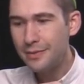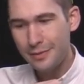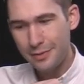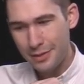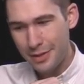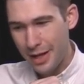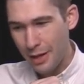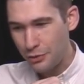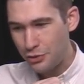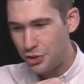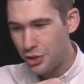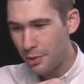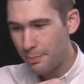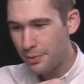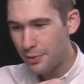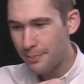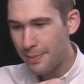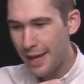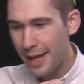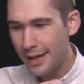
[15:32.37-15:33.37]
Now
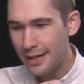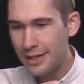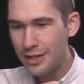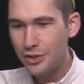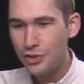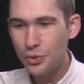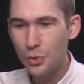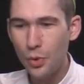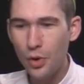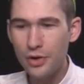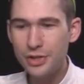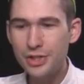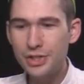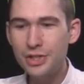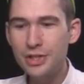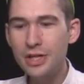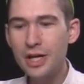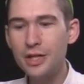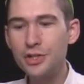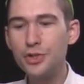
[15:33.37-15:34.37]
jumping back into our
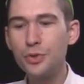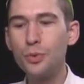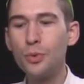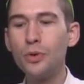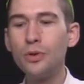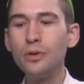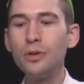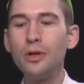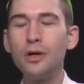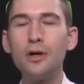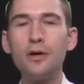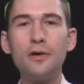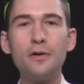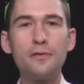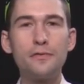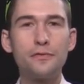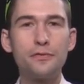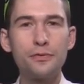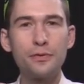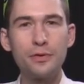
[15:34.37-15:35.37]
schedule
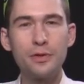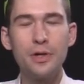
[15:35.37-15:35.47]
of